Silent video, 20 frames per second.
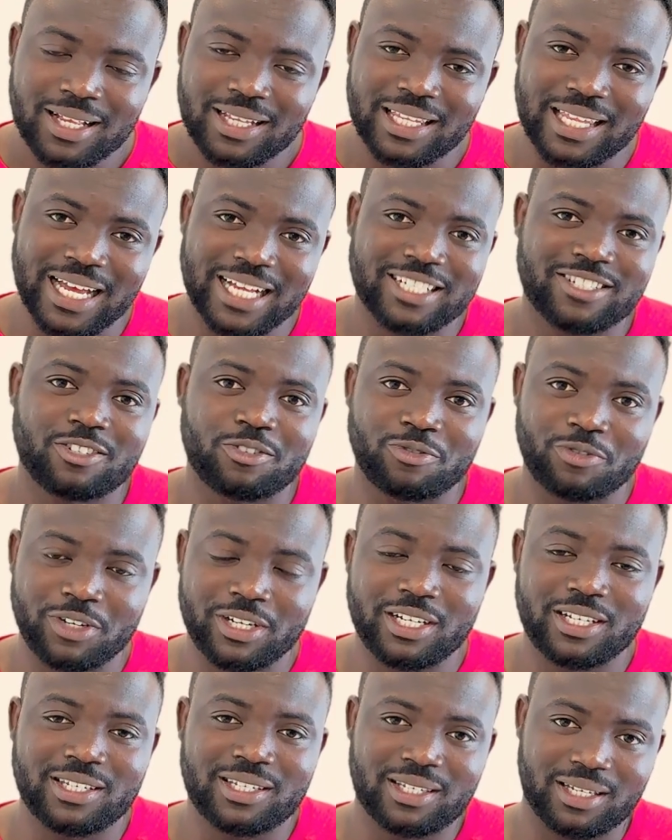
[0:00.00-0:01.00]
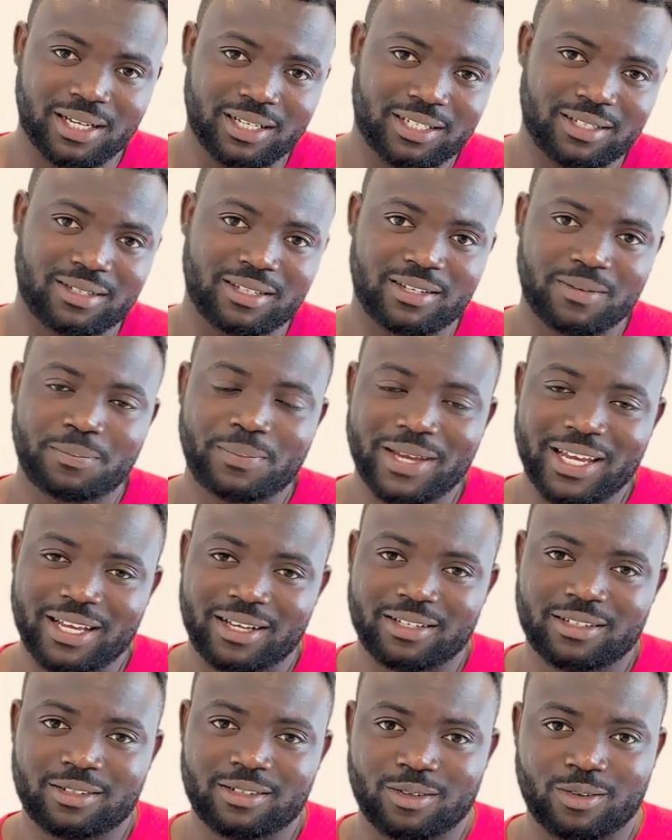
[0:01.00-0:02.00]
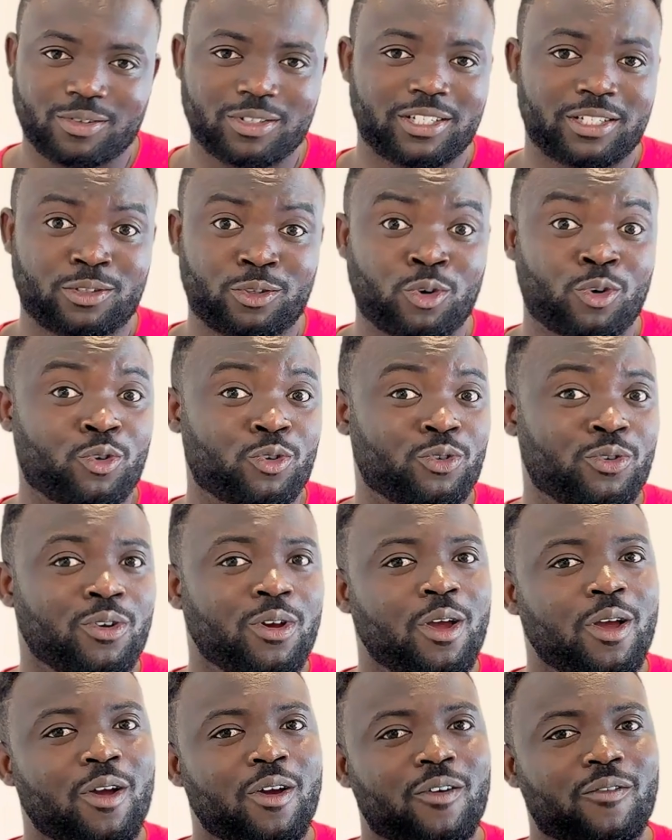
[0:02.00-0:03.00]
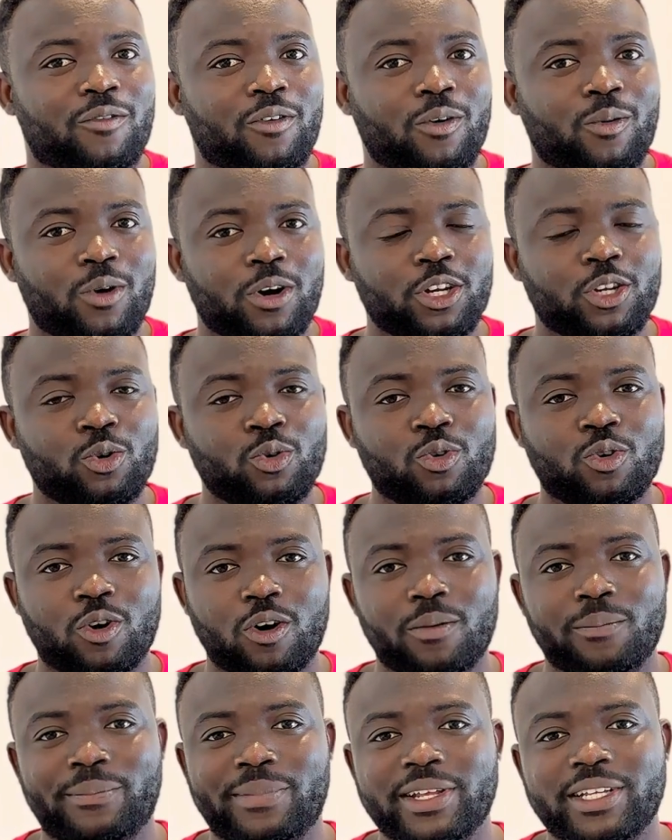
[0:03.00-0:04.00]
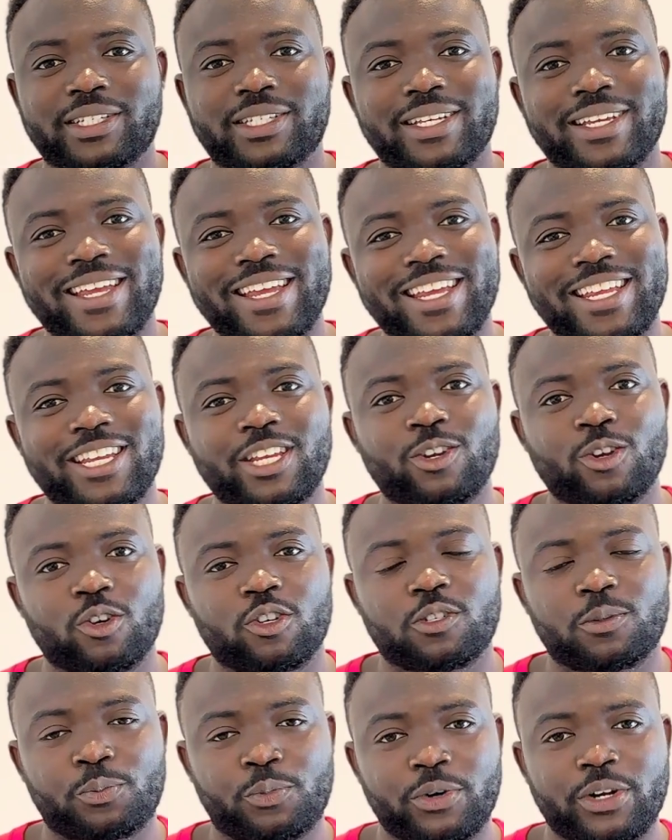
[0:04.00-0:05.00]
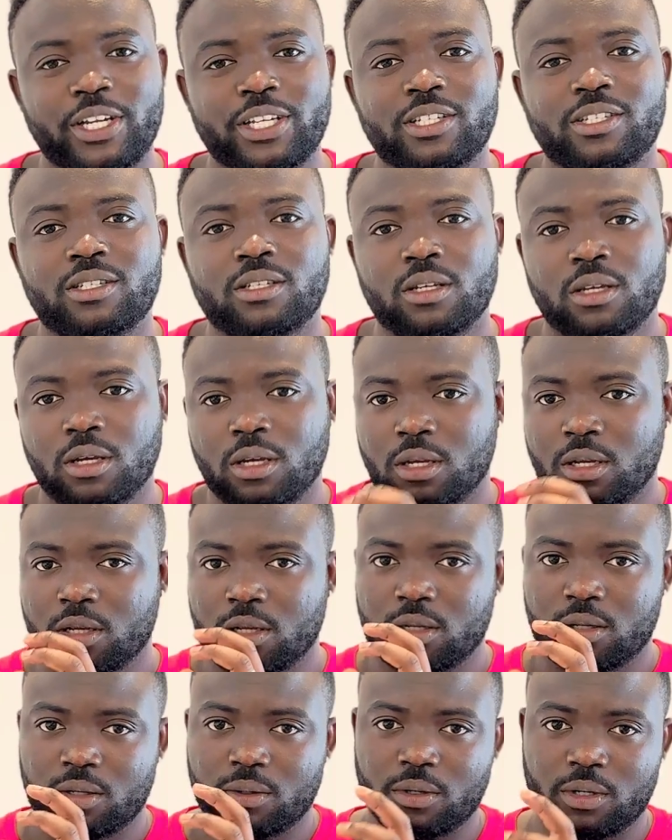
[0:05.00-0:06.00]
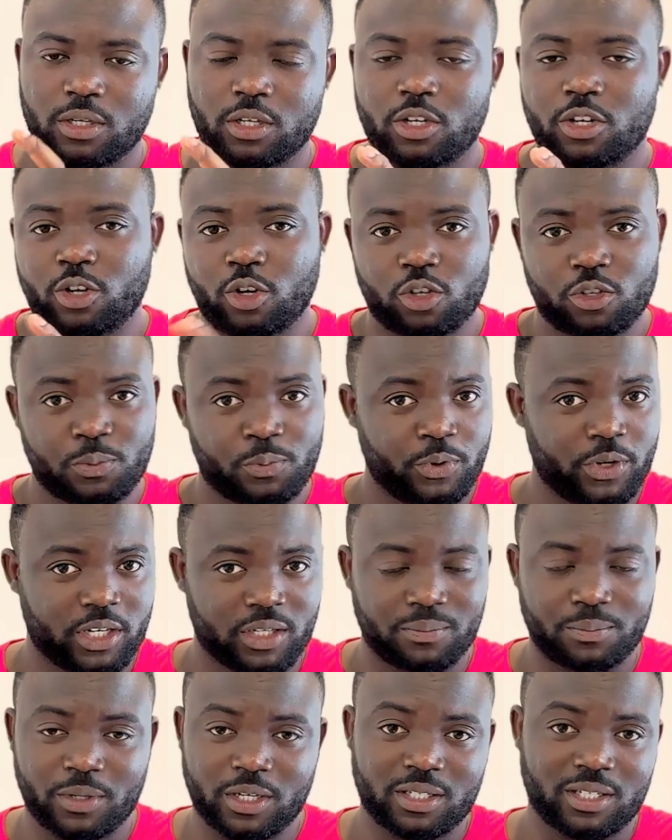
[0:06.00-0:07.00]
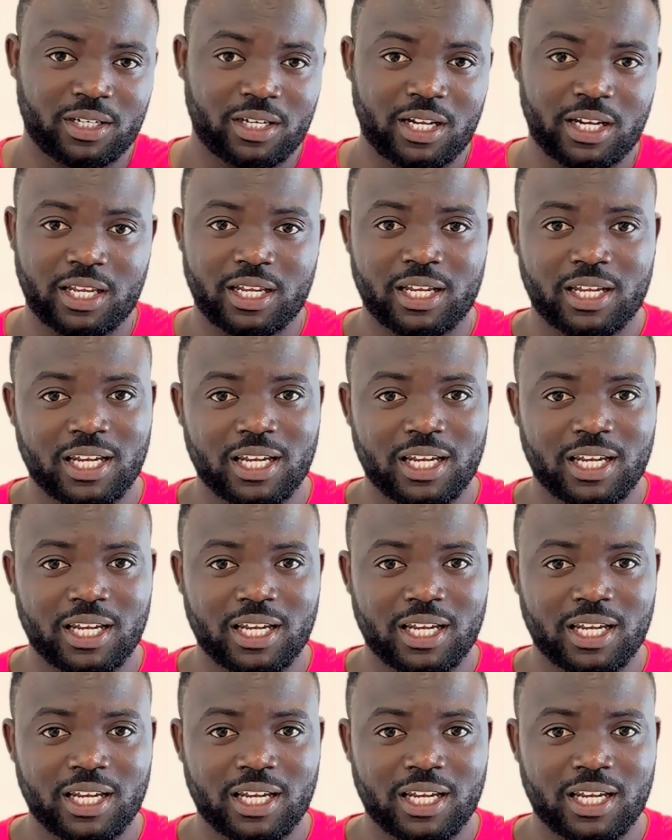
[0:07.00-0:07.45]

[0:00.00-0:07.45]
That really sets the pace or the tone for what you complete in your sprint, in your sprint basically.